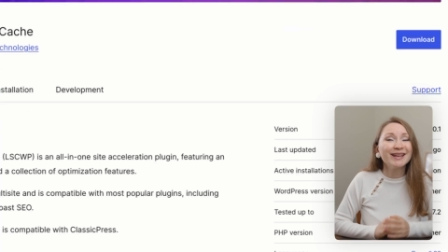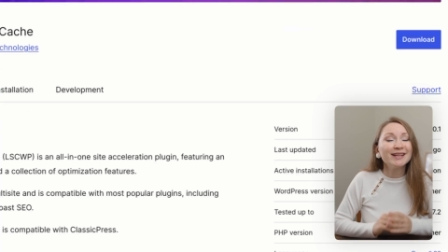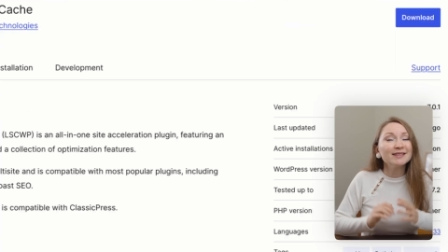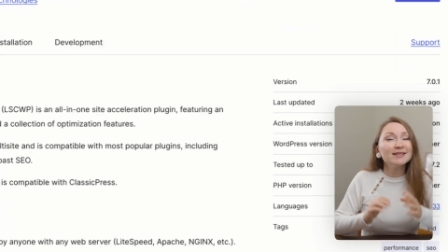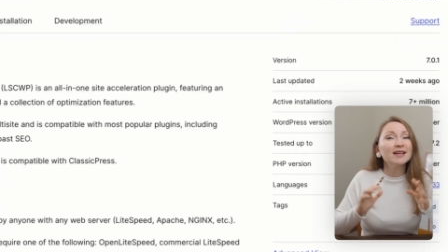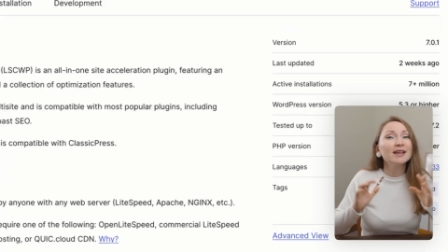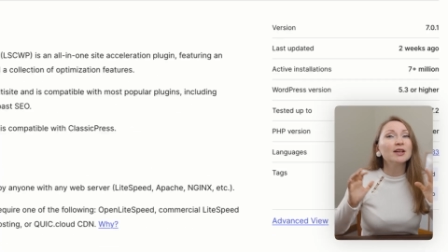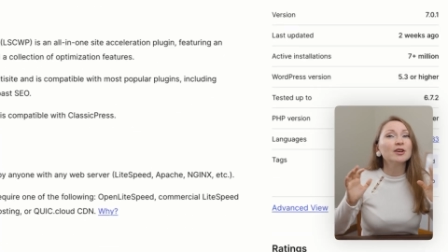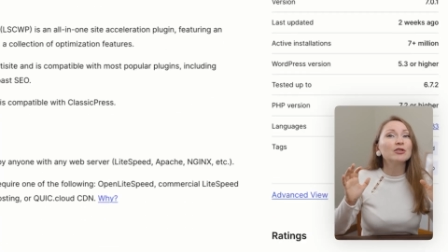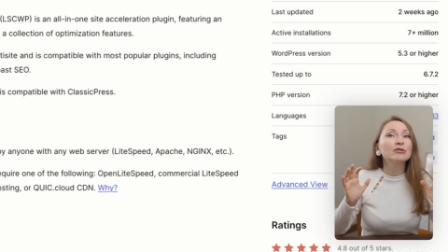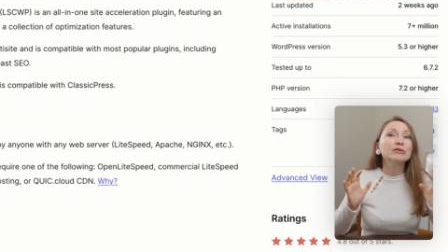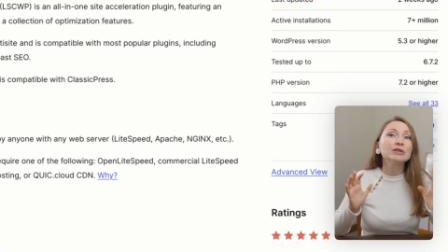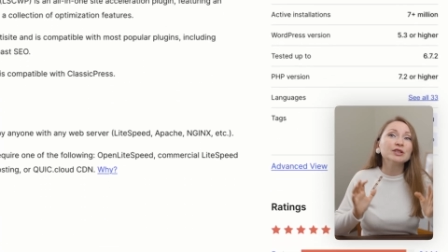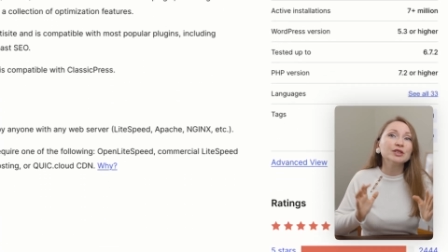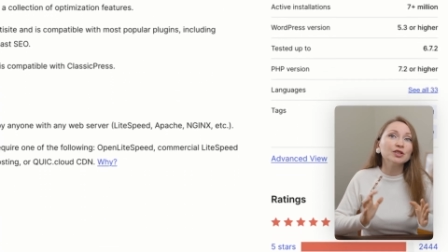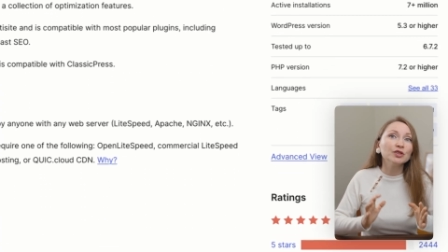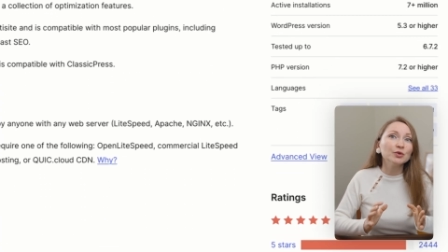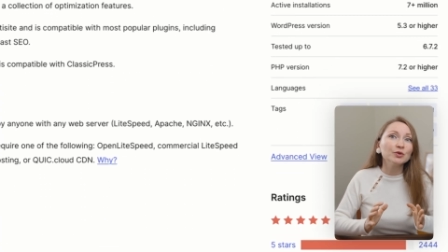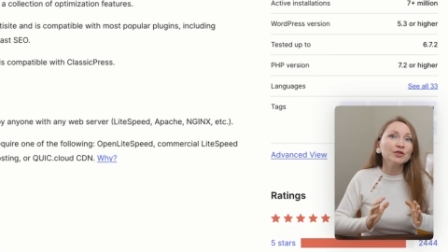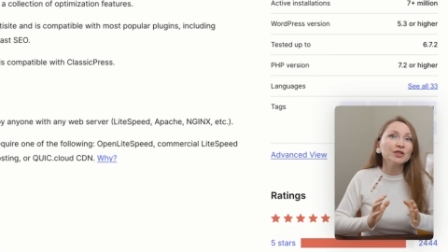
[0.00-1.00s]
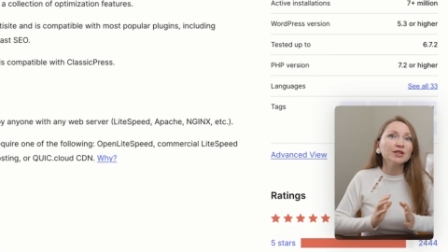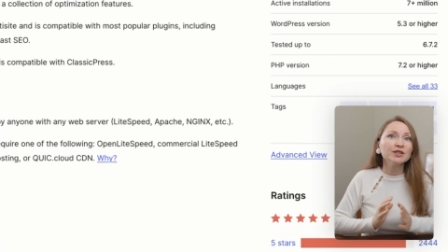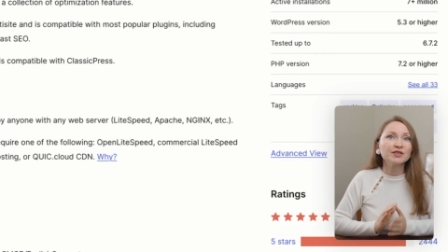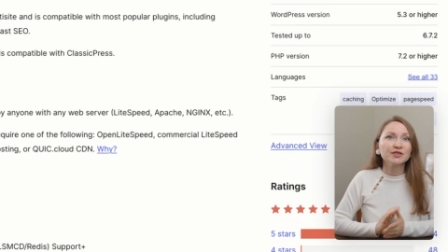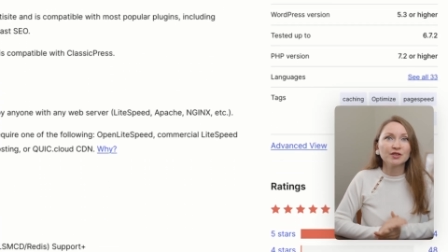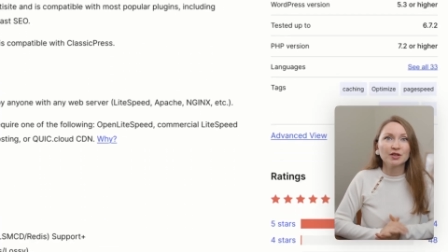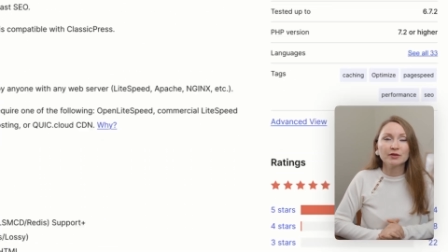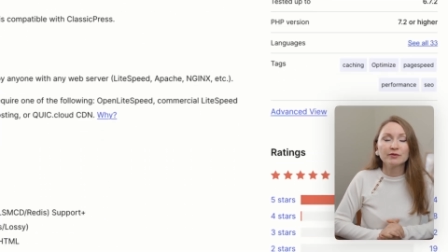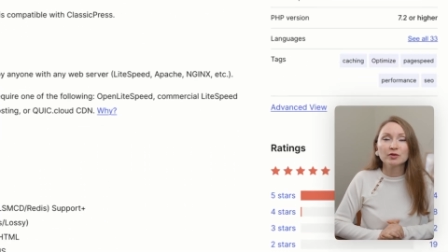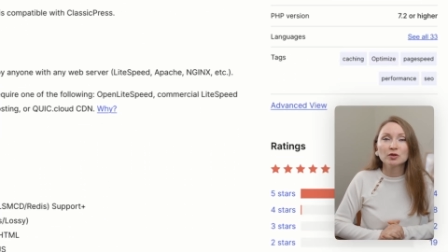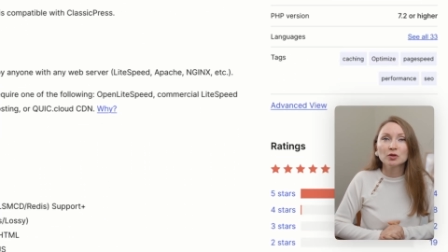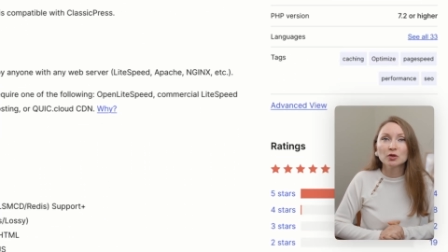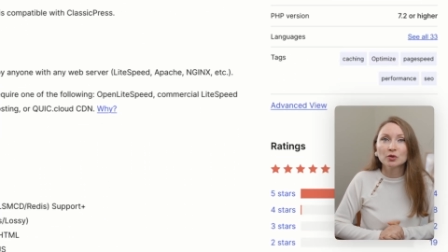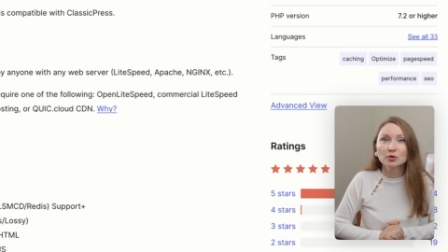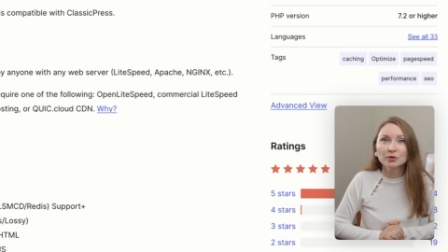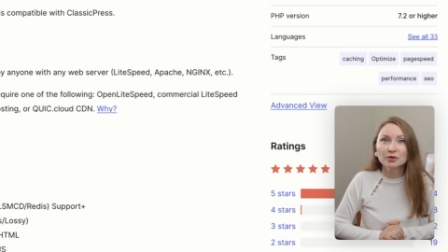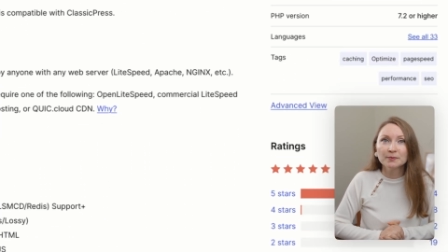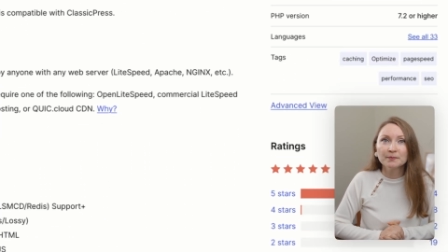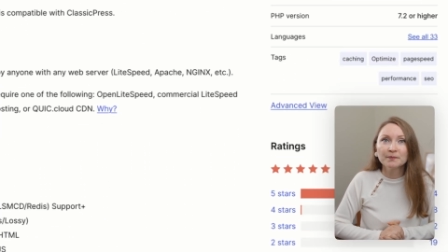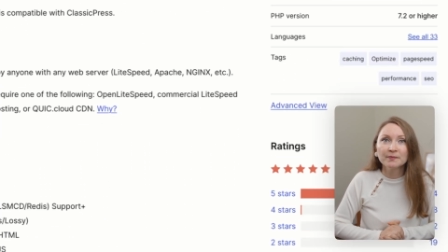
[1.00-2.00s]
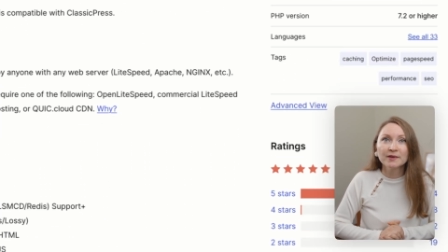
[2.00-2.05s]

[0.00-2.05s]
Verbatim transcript: and reducing server load.